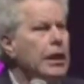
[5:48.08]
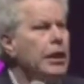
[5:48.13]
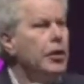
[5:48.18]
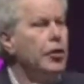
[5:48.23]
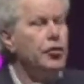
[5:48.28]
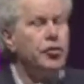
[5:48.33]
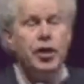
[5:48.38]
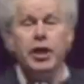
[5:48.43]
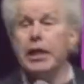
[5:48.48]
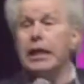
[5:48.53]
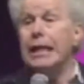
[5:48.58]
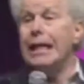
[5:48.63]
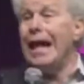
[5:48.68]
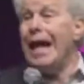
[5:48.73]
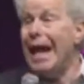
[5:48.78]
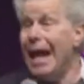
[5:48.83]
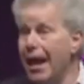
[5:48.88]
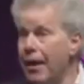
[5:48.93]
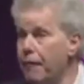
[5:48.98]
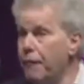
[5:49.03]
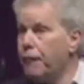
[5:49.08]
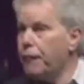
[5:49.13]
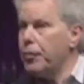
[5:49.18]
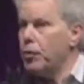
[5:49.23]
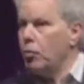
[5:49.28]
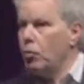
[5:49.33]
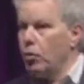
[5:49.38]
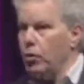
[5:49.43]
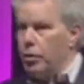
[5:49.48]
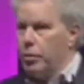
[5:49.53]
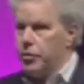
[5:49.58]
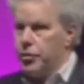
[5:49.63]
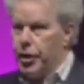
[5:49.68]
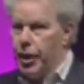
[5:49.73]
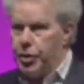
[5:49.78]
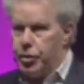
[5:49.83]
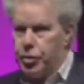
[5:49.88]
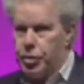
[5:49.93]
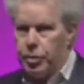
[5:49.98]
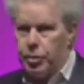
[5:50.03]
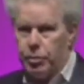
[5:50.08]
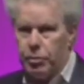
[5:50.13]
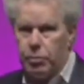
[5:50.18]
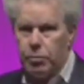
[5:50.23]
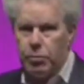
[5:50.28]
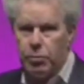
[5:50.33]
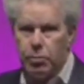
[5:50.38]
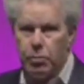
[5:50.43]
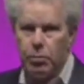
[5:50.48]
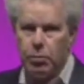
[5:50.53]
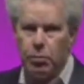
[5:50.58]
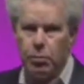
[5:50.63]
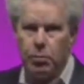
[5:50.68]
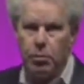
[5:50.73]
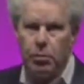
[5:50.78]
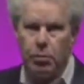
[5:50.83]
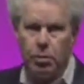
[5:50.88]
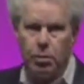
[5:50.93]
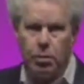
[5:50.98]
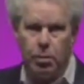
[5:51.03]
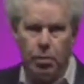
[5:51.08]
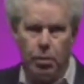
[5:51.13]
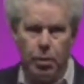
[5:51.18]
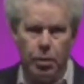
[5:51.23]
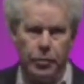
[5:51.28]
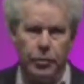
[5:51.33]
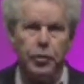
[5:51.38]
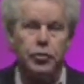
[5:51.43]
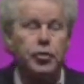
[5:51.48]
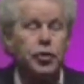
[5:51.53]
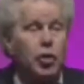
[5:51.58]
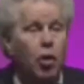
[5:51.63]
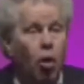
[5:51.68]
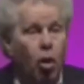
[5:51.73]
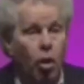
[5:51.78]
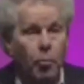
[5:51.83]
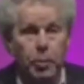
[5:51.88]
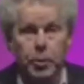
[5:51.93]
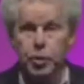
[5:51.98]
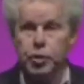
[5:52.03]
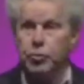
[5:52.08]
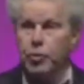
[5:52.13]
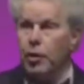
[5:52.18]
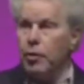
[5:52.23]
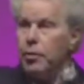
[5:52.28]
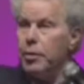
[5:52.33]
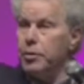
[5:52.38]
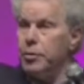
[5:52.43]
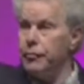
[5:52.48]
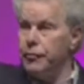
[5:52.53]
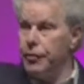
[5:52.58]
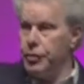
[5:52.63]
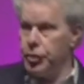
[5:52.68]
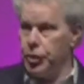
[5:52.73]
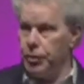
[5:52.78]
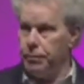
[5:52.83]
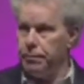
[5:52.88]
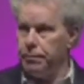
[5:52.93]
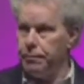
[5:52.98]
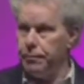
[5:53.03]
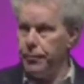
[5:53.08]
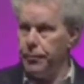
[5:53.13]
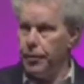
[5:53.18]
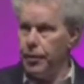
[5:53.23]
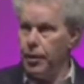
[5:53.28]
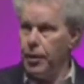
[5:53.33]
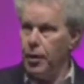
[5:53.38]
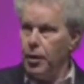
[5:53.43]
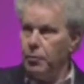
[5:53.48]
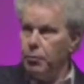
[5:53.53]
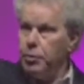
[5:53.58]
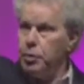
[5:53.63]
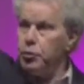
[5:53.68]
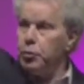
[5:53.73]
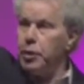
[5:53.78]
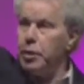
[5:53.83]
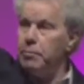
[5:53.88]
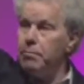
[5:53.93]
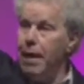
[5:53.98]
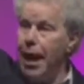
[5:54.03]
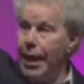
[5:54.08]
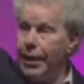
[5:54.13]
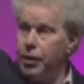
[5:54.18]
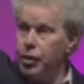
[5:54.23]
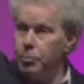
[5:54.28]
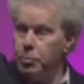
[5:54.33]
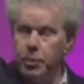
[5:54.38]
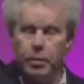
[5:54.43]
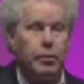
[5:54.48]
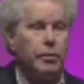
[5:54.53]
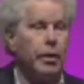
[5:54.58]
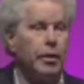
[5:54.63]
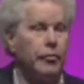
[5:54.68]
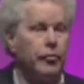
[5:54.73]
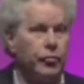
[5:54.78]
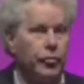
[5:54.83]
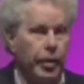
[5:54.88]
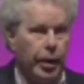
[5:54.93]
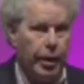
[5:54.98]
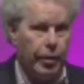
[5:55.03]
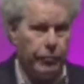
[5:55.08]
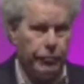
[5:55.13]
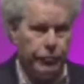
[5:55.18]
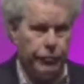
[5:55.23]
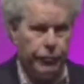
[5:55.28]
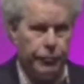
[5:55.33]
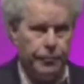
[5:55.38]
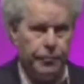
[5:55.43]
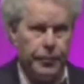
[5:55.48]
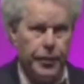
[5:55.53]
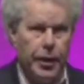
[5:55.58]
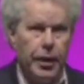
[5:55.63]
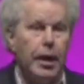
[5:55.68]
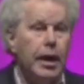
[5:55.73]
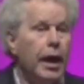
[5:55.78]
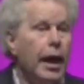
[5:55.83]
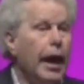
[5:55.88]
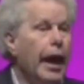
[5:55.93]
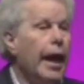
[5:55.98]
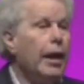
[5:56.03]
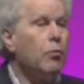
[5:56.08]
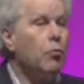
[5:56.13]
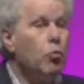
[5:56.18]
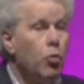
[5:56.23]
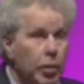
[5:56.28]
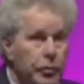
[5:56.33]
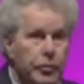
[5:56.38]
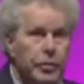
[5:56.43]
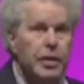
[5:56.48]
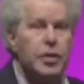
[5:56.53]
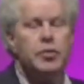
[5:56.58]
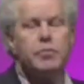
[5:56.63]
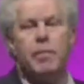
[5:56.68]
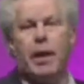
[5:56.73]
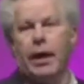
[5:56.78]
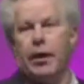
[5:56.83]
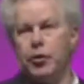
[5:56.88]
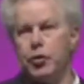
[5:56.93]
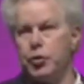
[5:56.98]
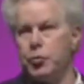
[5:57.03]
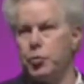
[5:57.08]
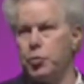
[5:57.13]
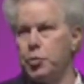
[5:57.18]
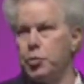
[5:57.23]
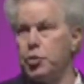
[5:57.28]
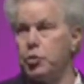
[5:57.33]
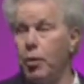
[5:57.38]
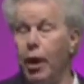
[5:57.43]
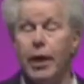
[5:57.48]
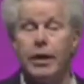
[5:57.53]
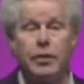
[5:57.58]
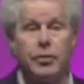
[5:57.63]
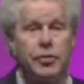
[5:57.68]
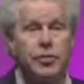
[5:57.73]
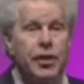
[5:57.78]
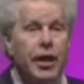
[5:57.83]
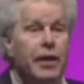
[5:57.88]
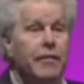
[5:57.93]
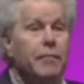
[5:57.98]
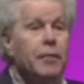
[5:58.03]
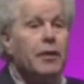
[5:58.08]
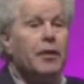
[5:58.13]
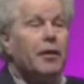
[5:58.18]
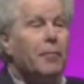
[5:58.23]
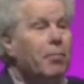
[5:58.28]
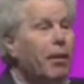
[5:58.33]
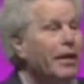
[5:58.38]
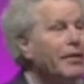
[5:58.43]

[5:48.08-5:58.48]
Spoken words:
See, in every organization, there's an arbitrary division between management and staff. And what these managers were trying to say by